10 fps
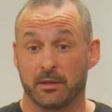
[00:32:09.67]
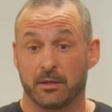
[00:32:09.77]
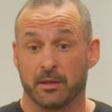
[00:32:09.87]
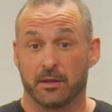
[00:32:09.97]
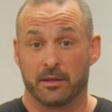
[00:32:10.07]

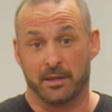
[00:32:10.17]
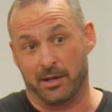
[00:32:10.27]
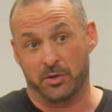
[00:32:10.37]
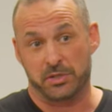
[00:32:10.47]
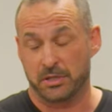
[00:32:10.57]
And then
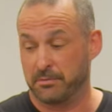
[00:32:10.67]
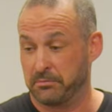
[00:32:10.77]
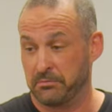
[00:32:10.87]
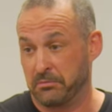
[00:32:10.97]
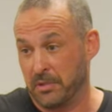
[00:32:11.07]
he goes,
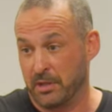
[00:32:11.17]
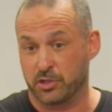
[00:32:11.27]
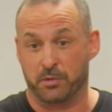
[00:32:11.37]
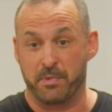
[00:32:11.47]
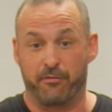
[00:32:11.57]

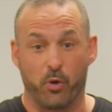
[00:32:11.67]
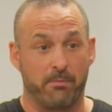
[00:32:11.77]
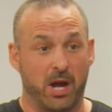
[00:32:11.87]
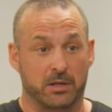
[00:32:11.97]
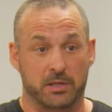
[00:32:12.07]
took me
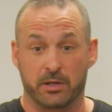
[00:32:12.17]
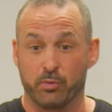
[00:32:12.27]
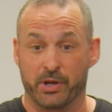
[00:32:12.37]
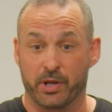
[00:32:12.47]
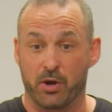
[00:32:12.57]
$4 on an
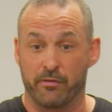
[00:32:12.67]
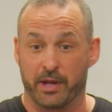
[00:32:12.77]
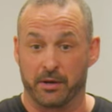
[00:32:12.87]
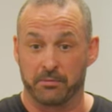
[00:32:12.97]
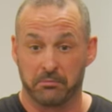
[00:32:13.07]
Uber to get over
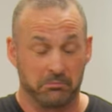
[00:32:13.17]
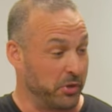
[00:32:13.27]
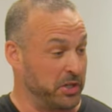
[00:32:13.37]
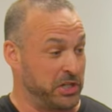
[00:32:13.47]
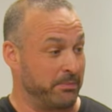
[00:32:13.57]
here.
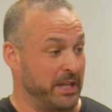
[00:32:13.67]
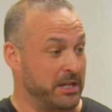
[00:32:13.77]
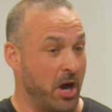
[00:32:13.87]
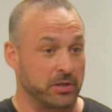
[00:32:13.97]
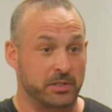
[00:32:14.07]
Pretty cheap
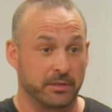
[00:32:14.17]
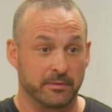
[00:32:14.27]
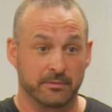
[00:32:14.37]
lead cost.